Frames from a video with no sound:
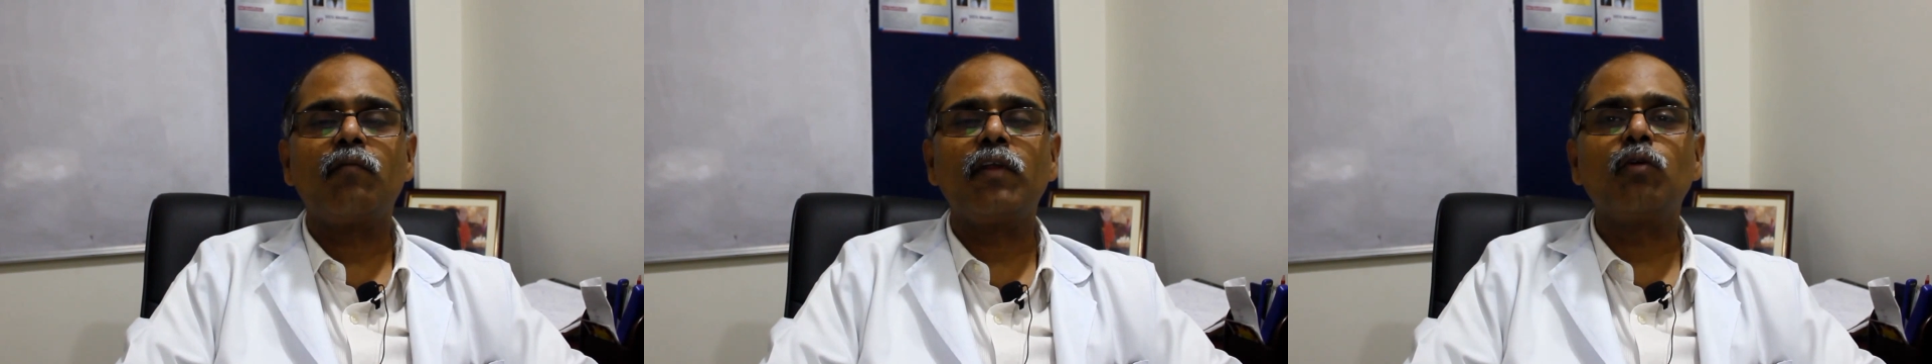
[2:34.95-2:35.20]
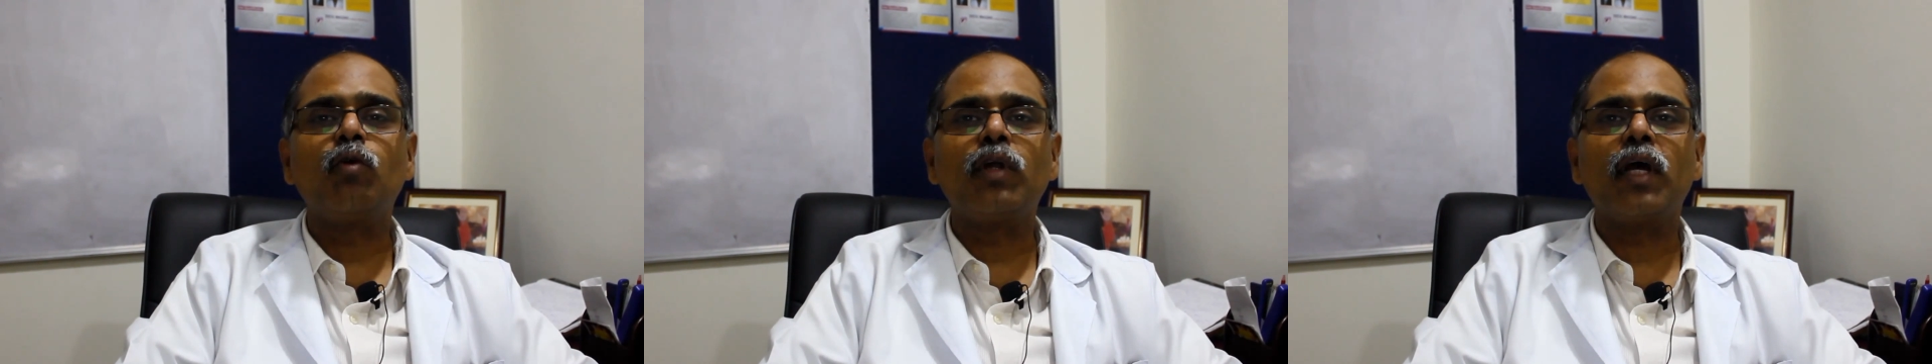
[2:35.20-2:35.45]

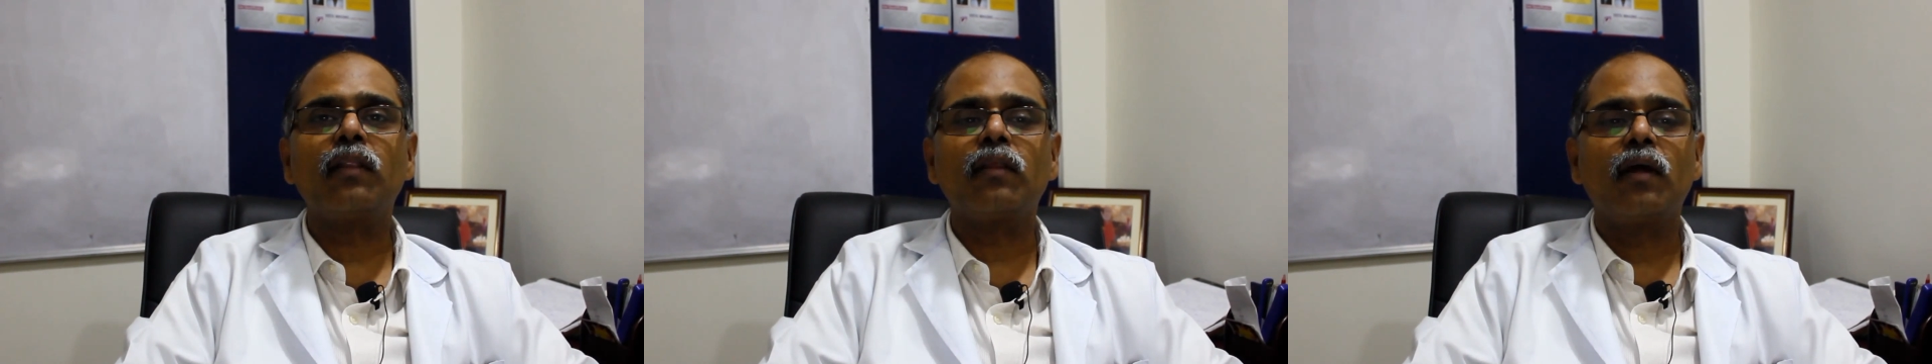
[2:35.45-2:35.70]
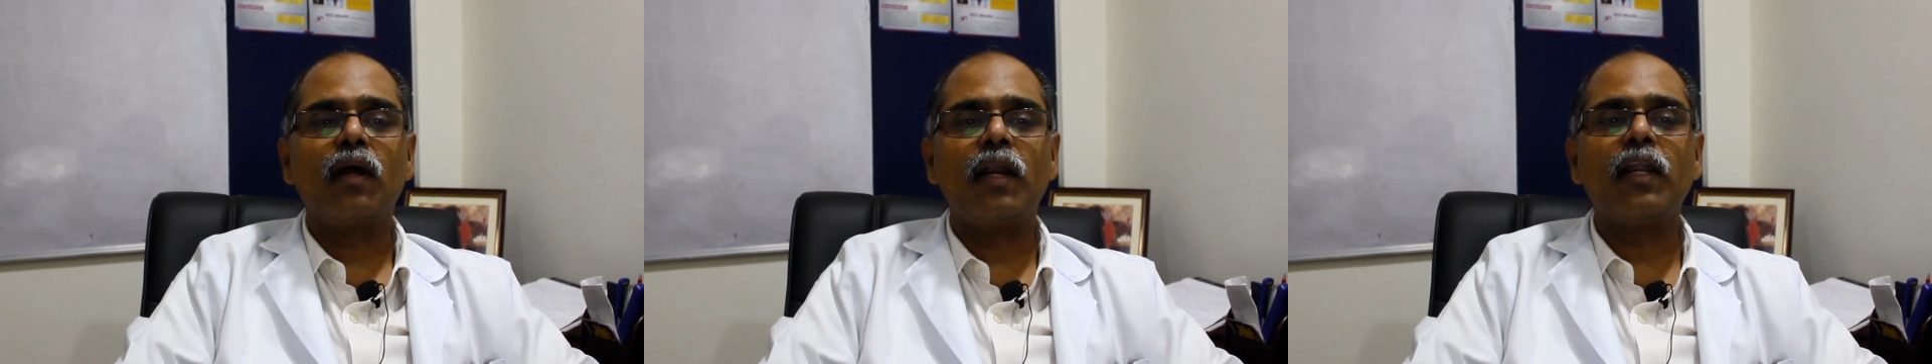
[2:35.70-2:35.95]
with good health
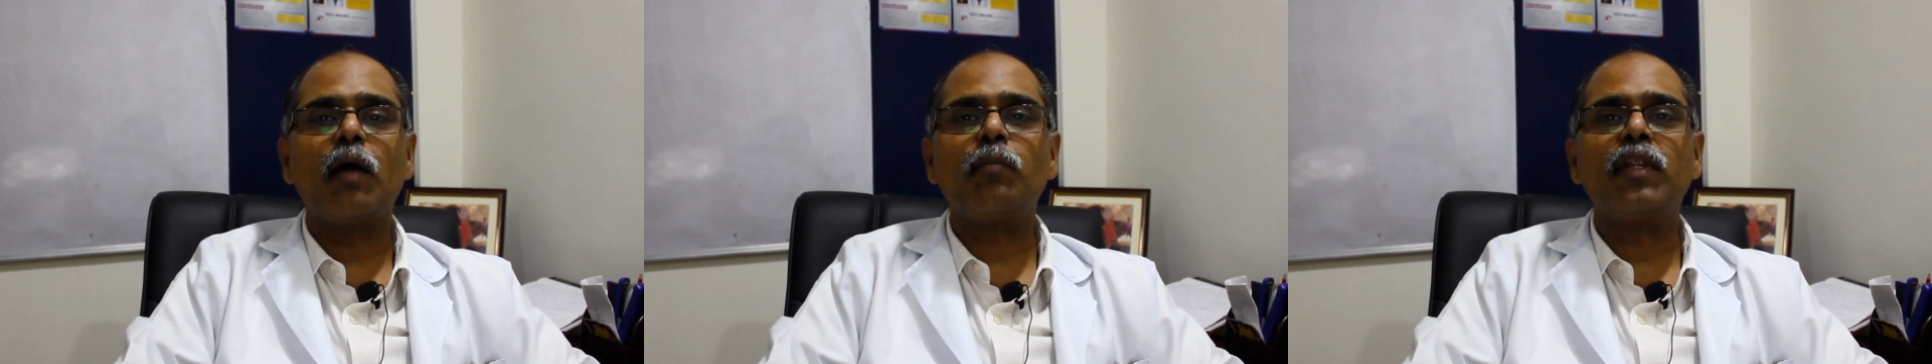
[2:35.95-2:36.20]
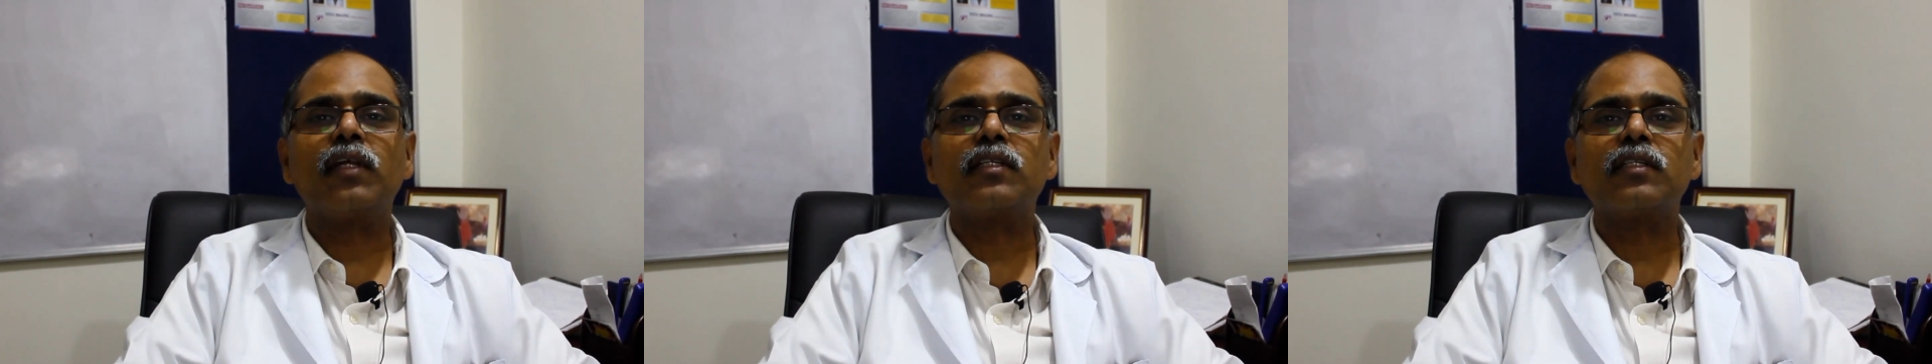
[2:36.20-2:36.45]
and
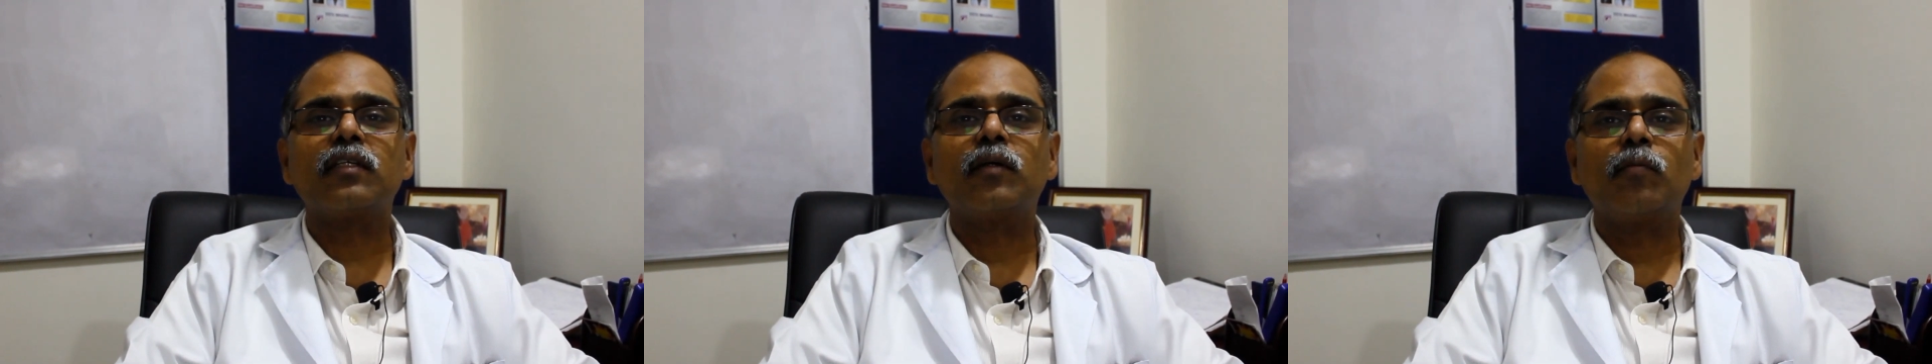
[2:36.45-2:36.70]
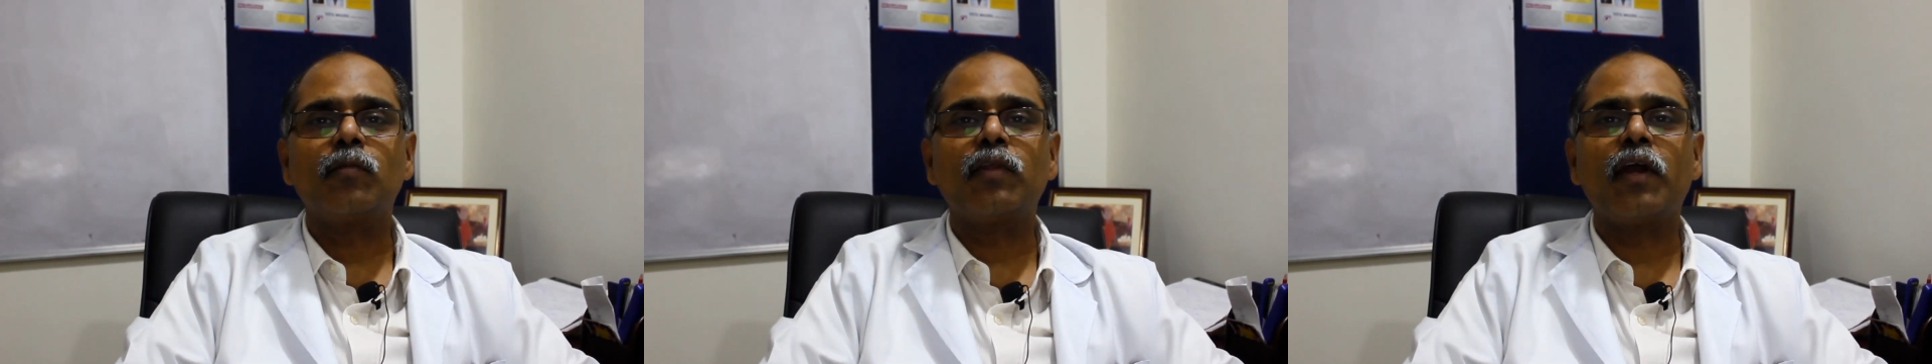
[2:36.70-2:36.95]
happiness.
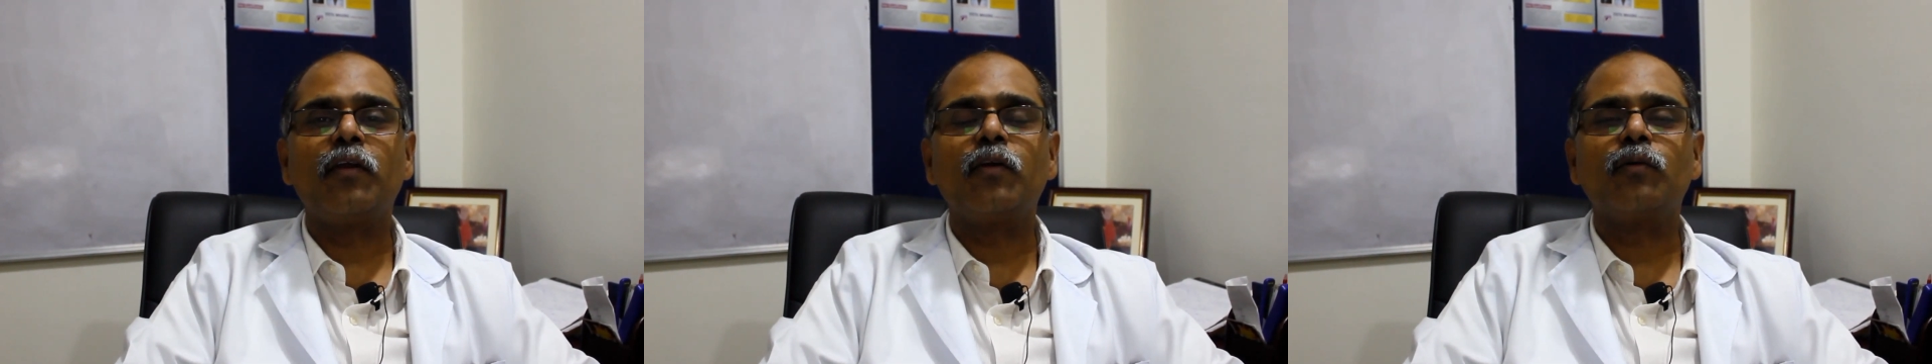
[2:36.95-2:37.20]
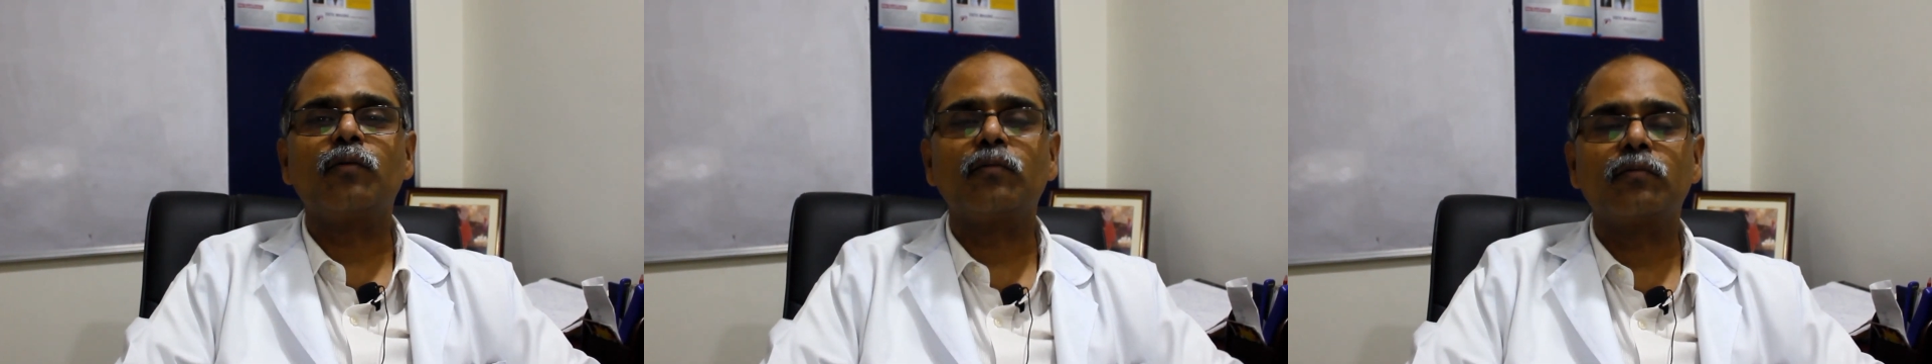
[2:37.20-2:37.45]
Thank
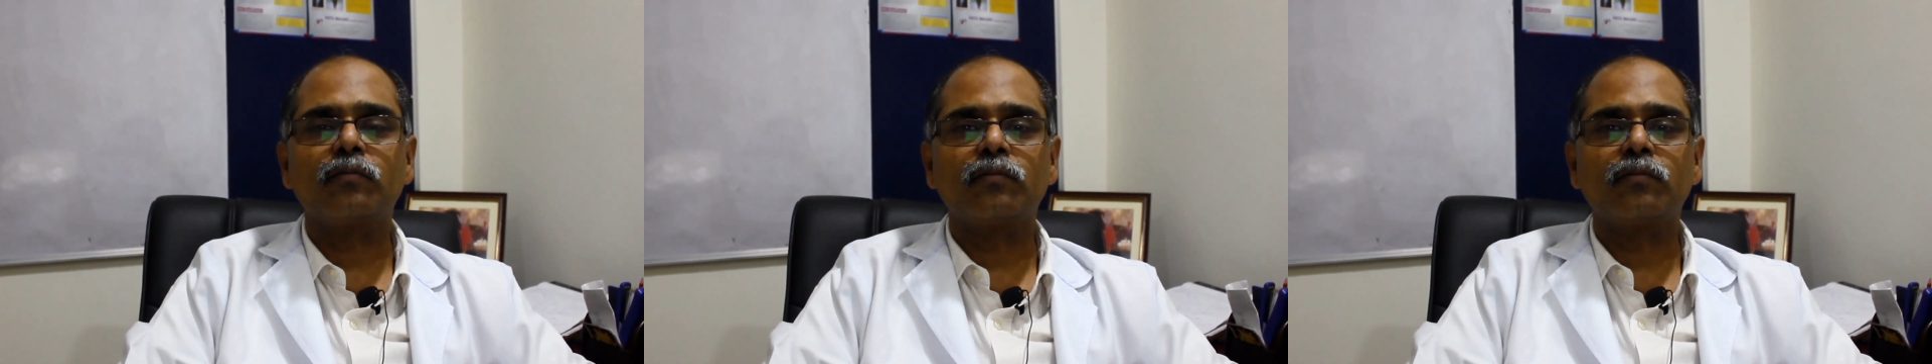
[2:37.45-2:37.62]
you.